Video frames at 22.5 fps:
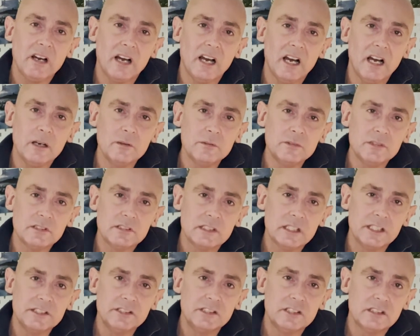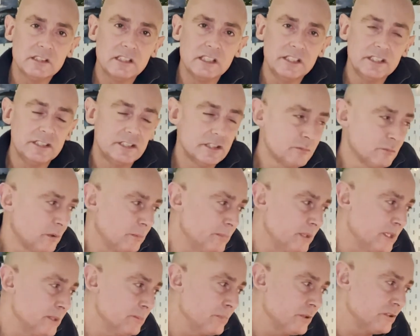how this legislation would
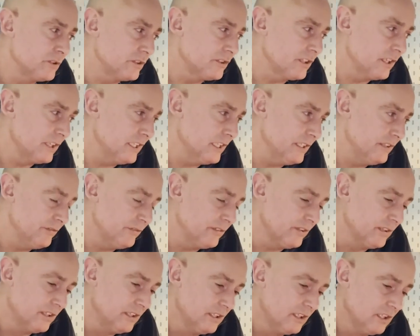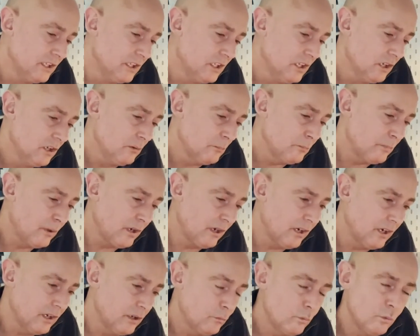be perceived
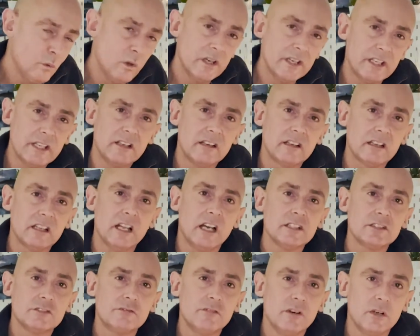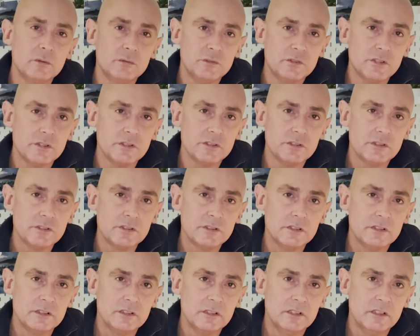by working class voters.
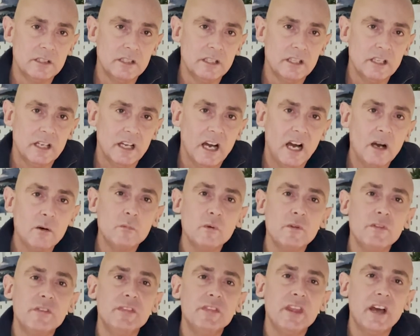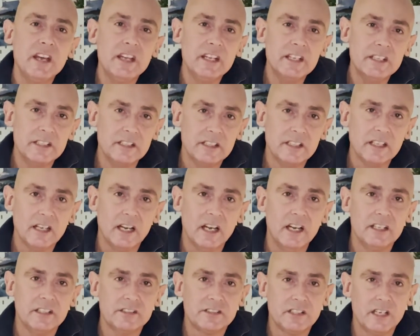How would they
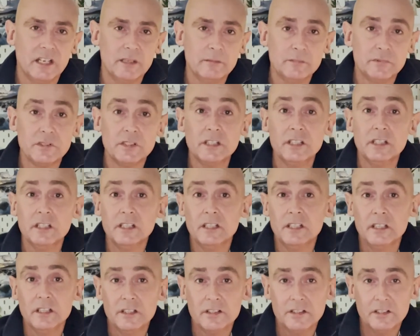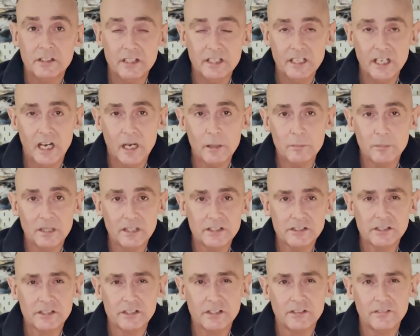accept the
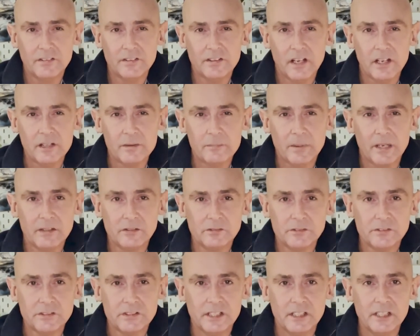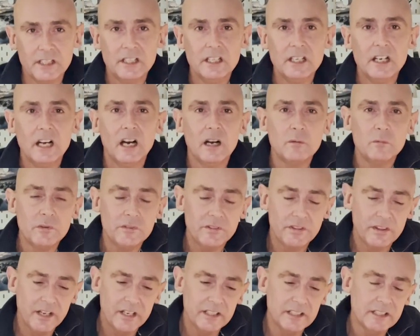abolition of the death penalty? How would
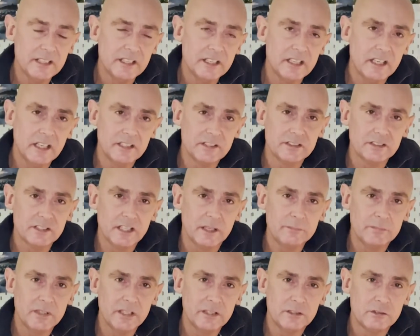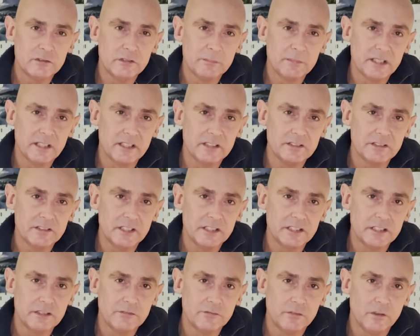they accept the
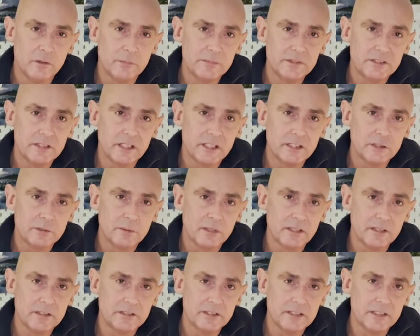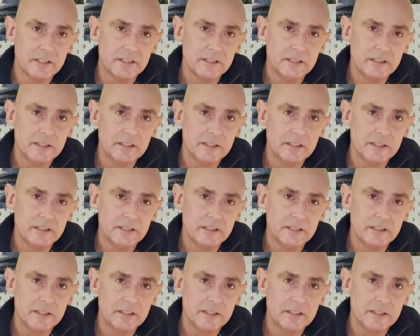criminalisation of homosexuality?